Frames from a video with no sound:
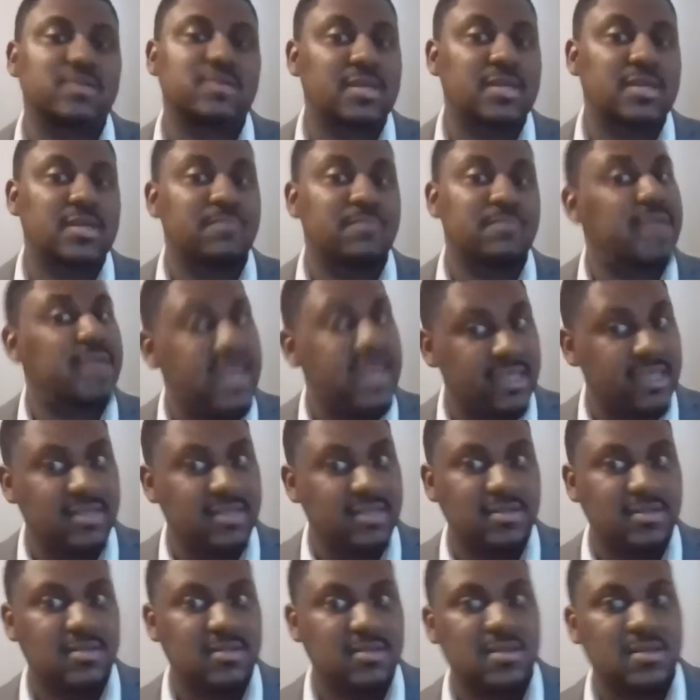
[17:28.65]
get
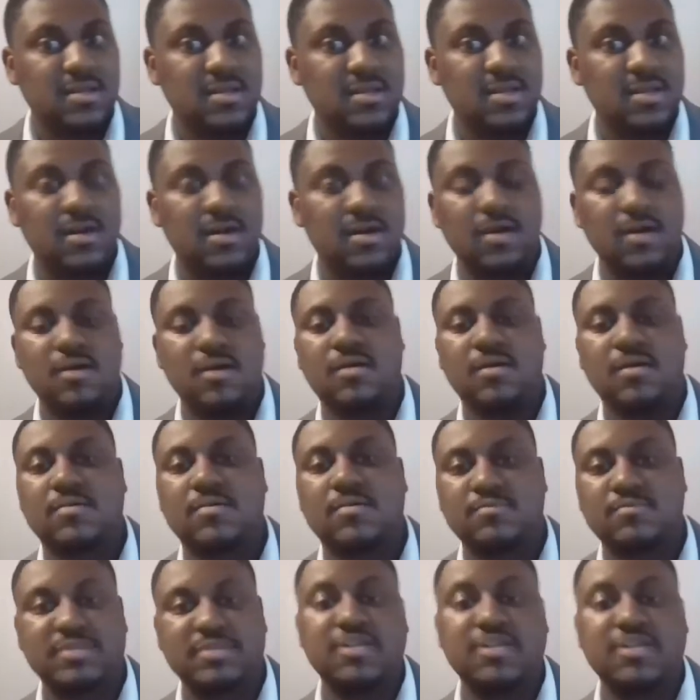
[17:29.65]
paid
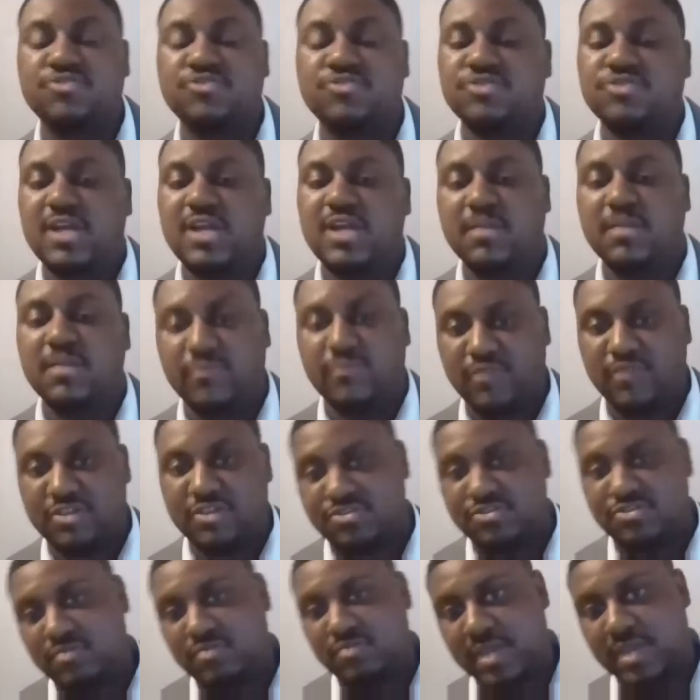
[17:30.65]
because you're not a
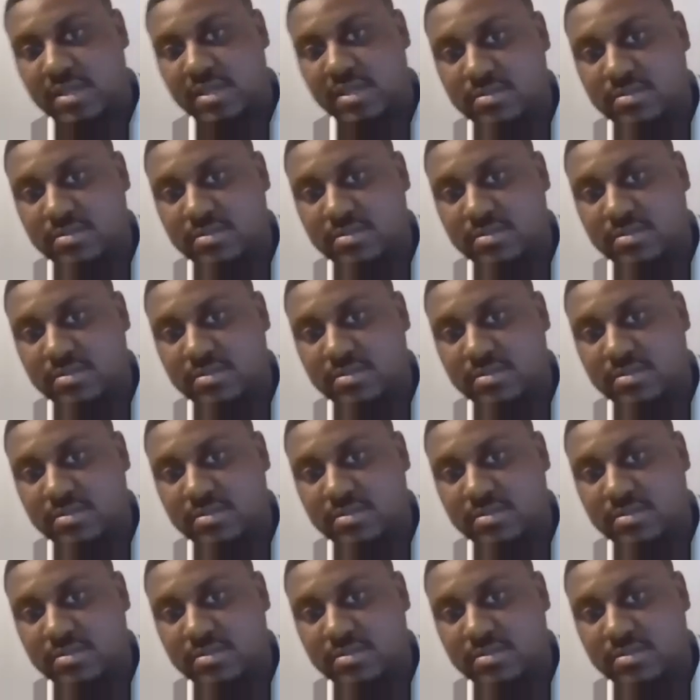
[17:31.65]
professional yet.